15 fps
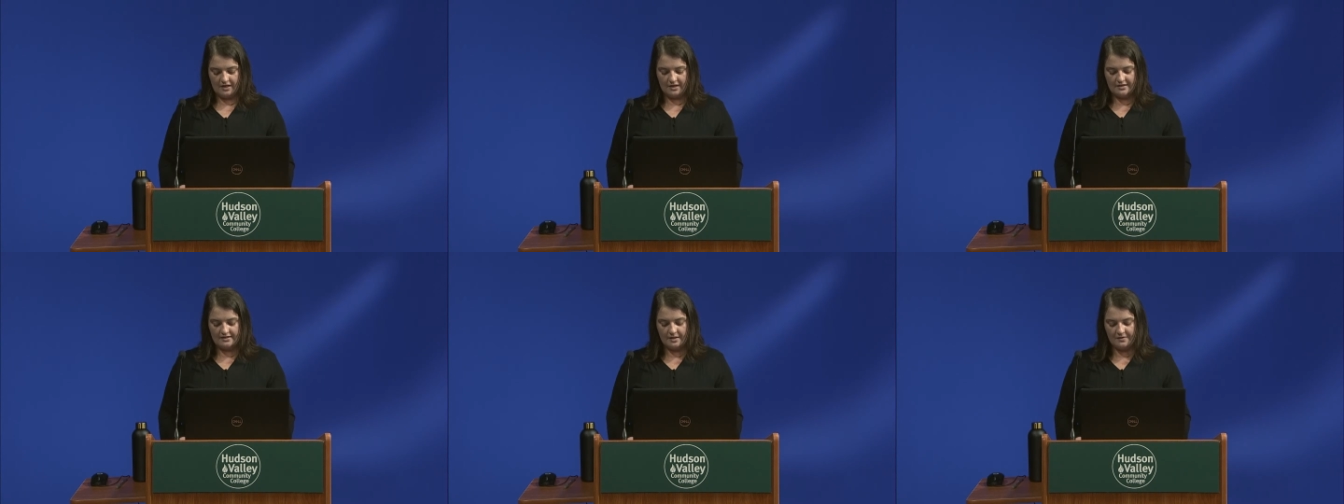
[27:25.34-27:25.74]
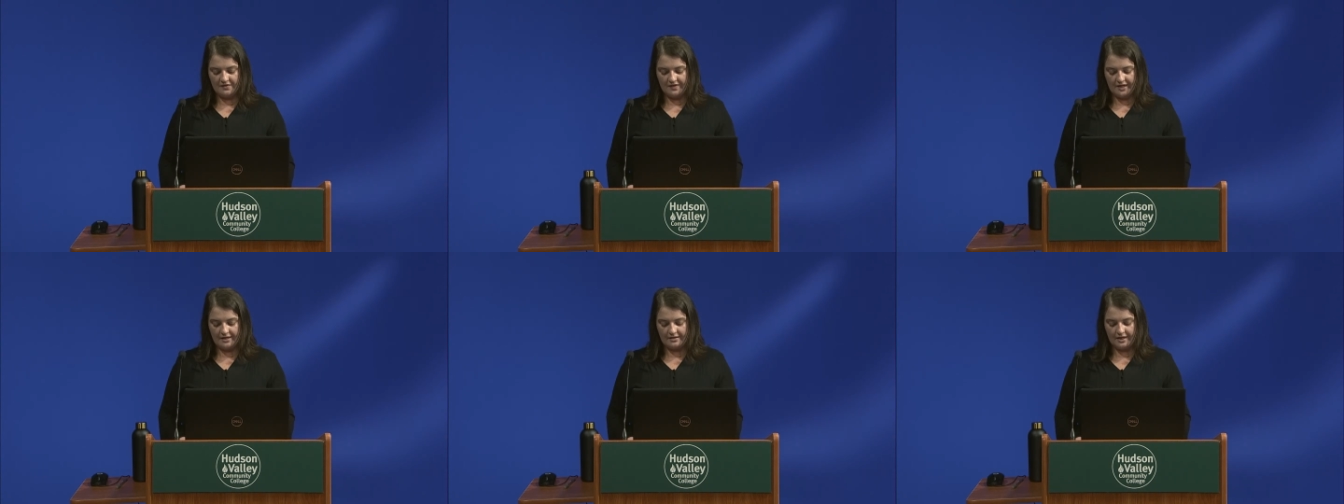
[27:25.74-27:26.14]
Some of
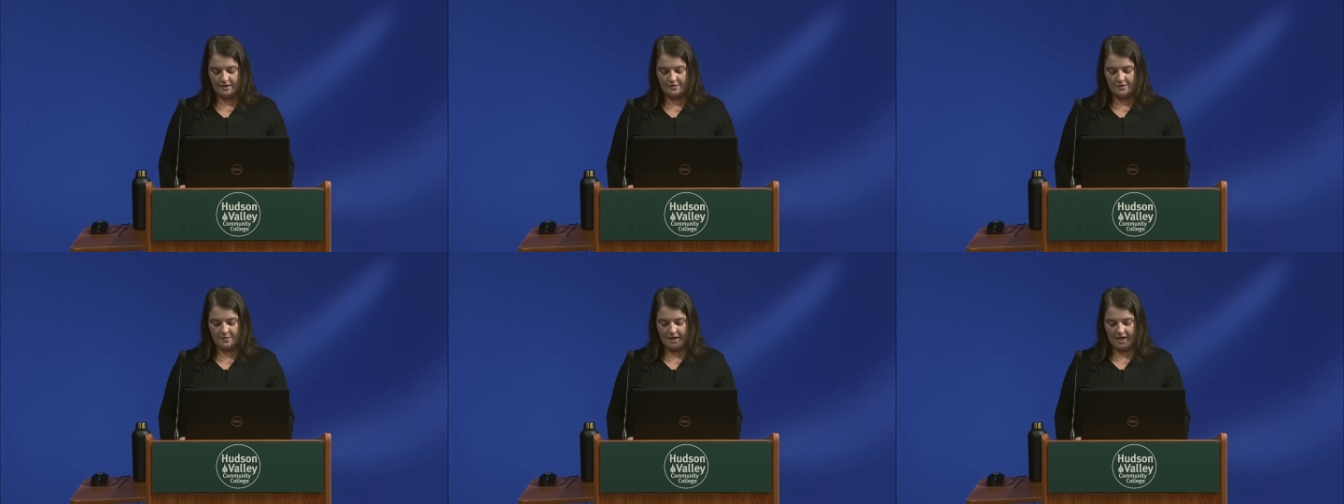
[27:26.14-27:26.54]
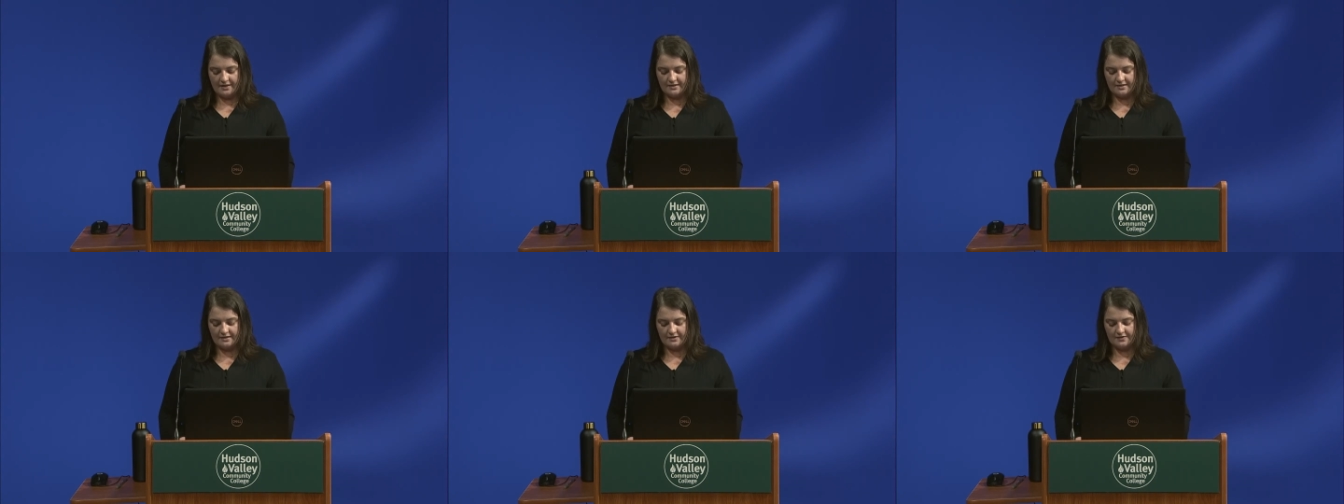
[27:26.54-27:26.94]
it, like the
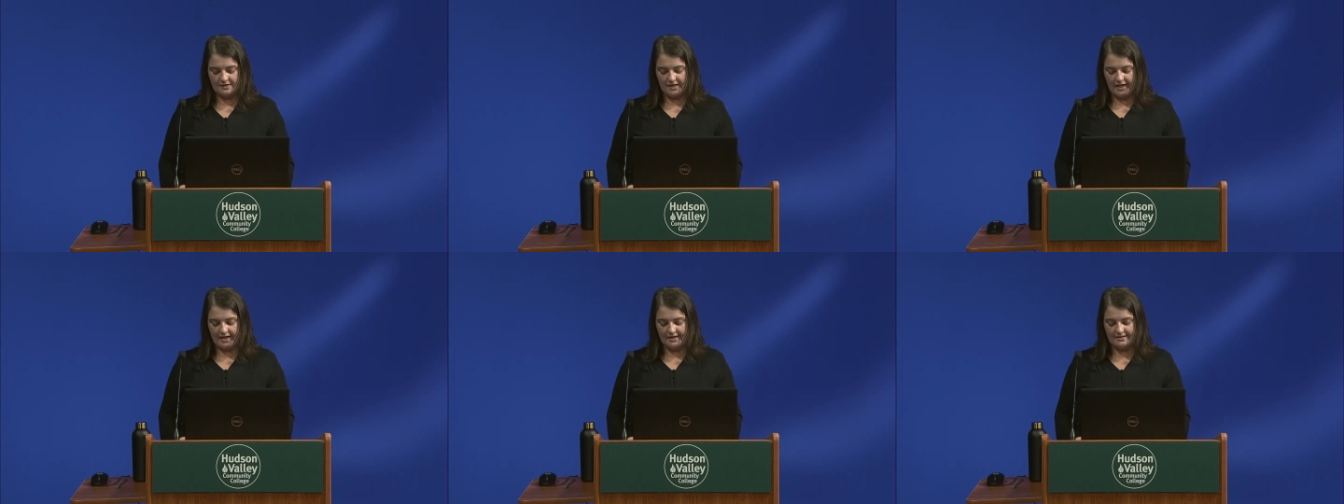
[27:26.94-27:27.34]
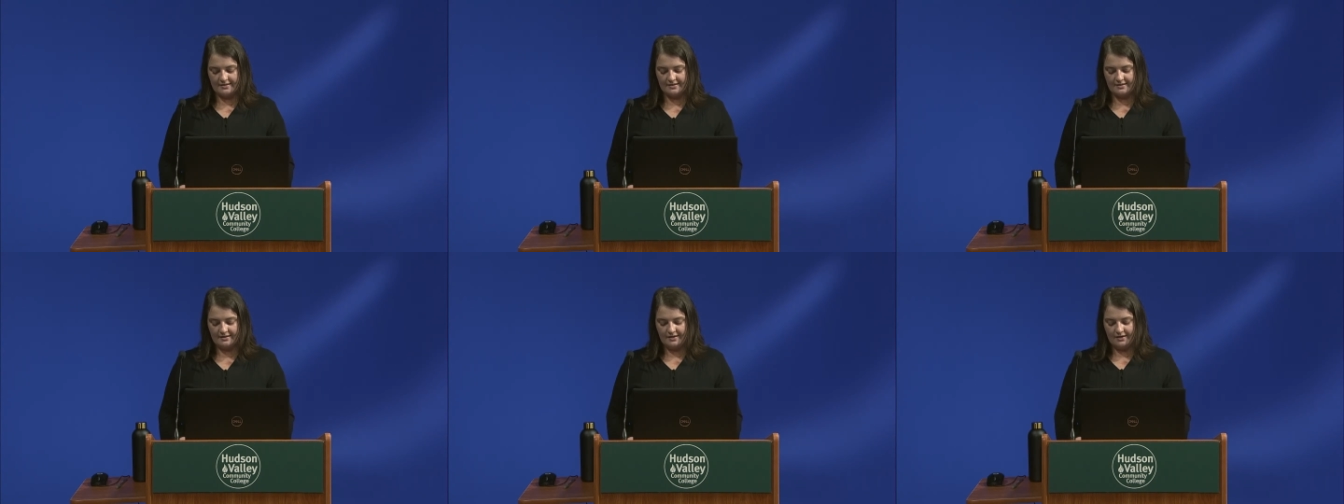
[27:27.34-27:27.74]
boxes of
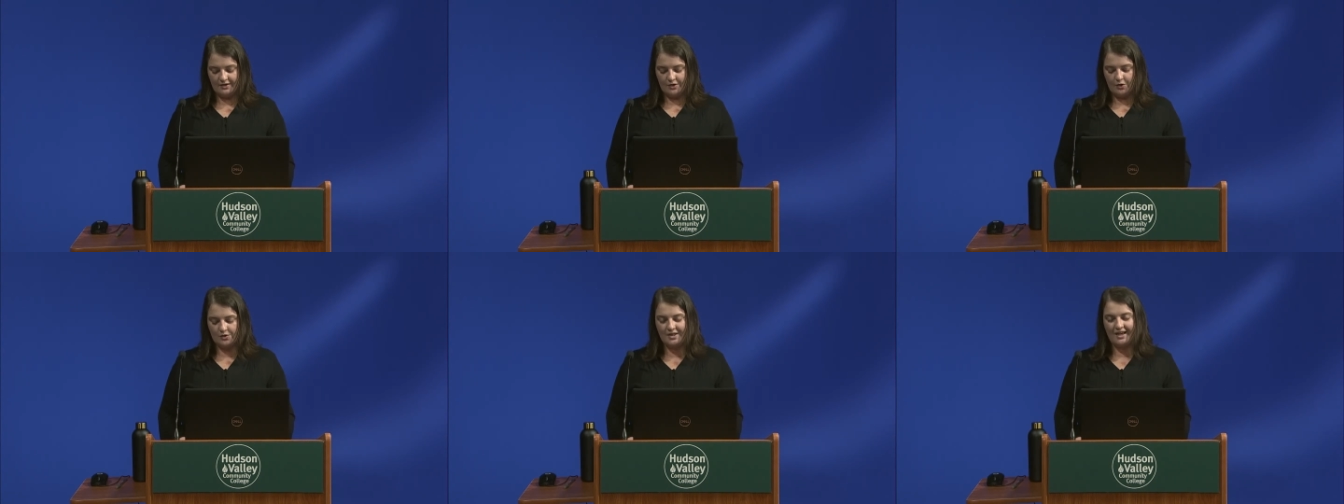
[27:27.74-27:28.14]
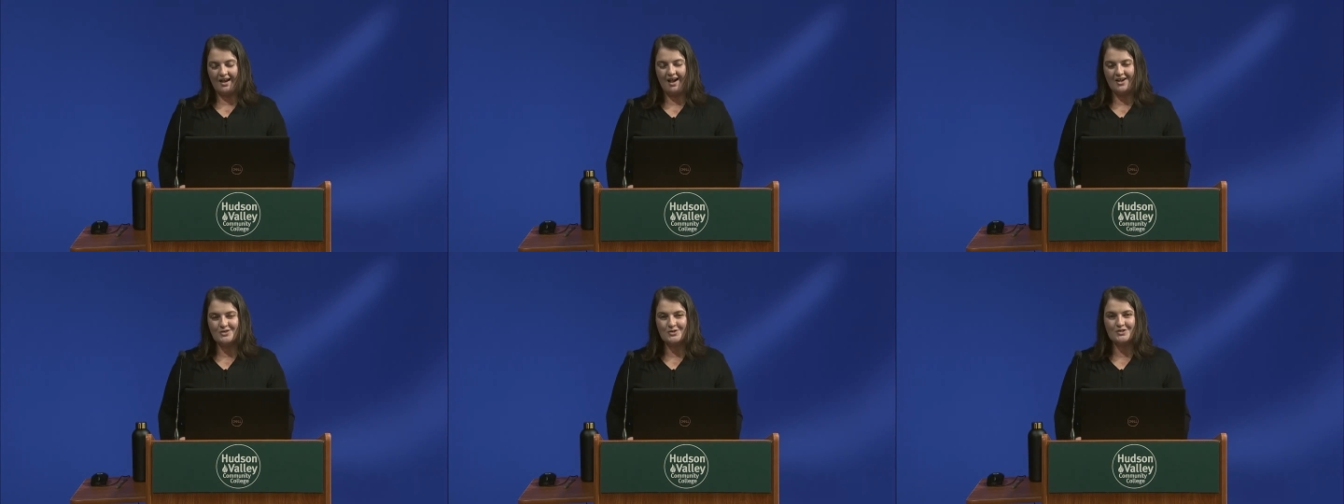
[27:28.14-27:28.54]
slides holding
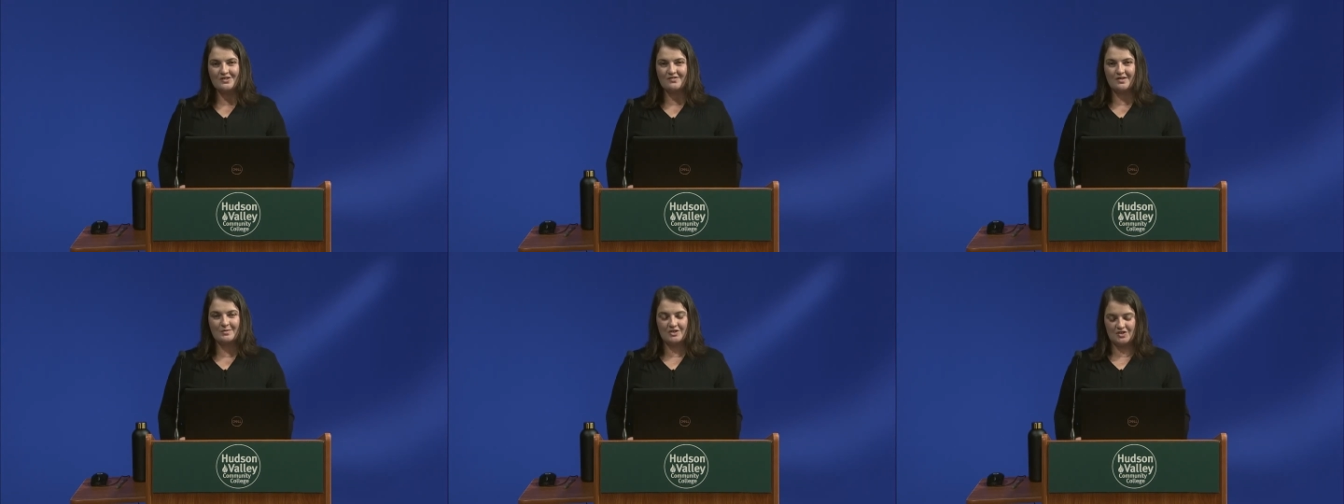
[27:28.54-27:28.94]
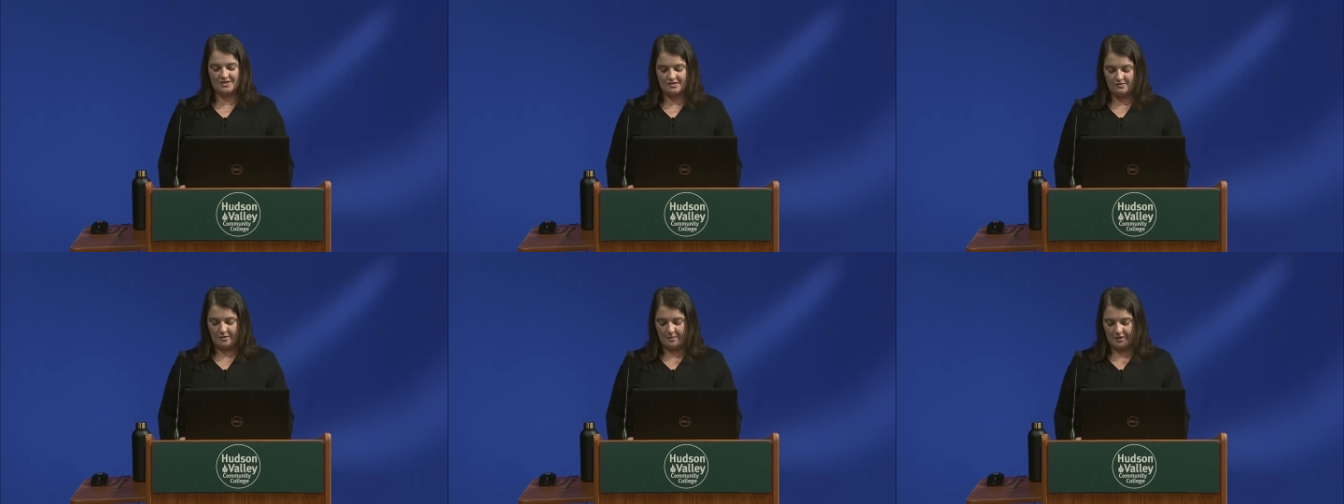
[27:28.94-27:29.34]
hundreds of images
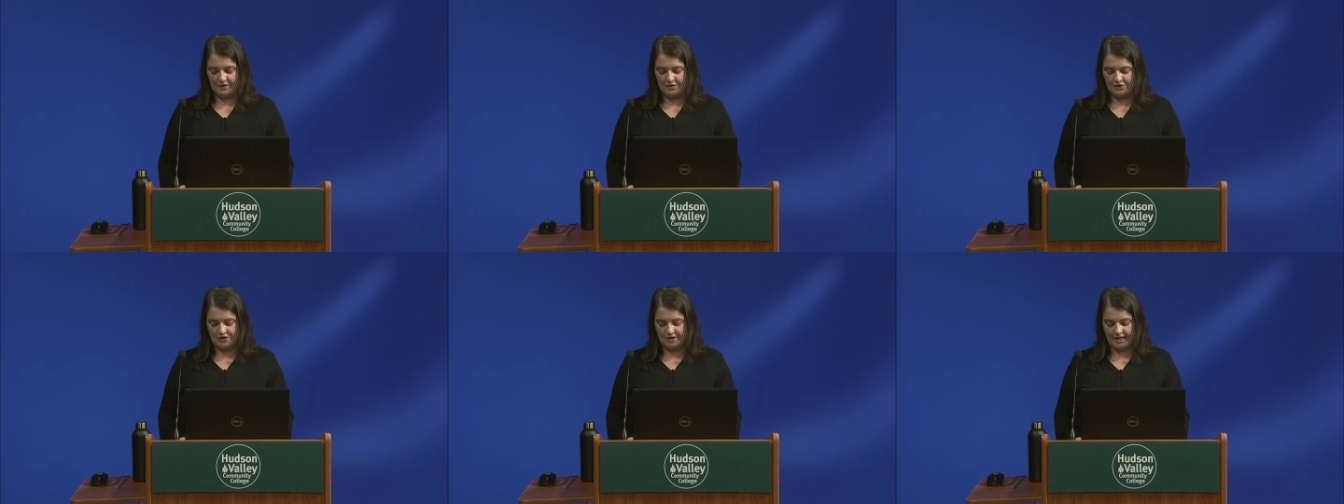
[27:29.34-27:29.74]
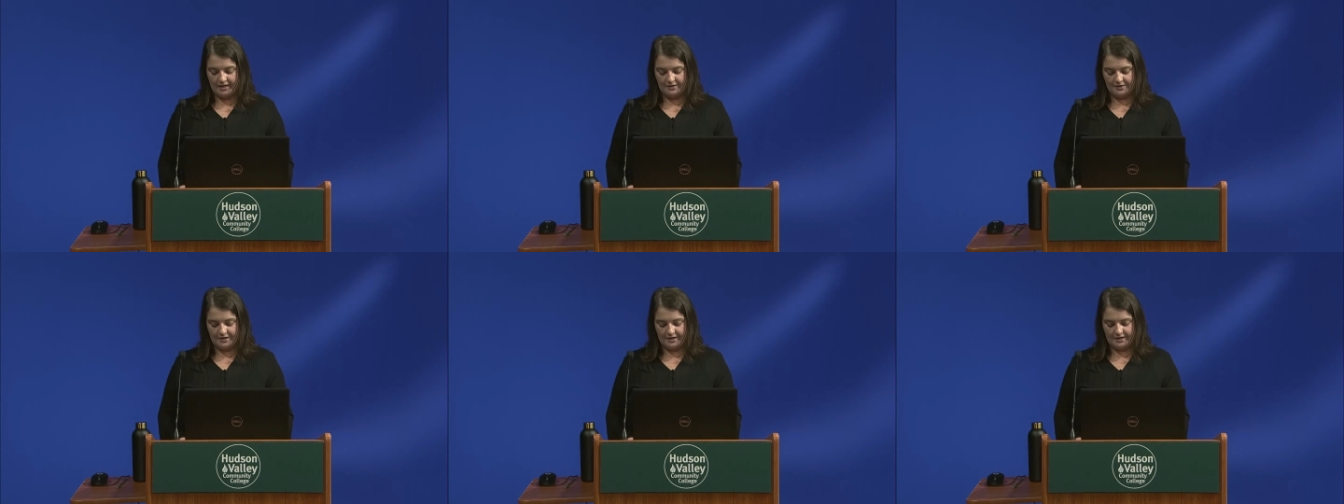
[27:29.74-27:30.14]
of my mother's
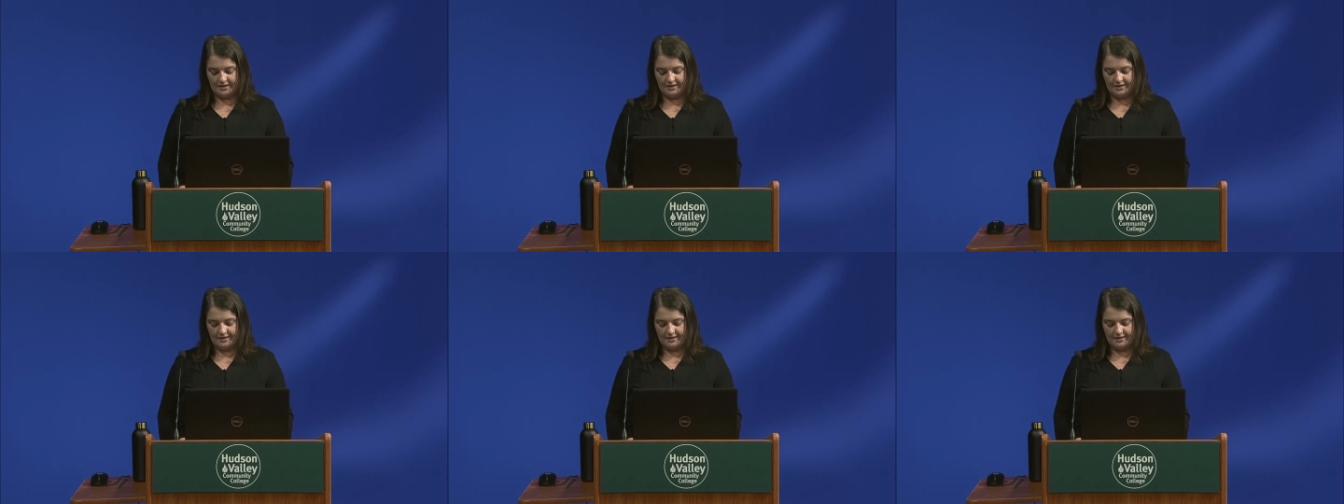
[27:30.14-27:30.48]
childhood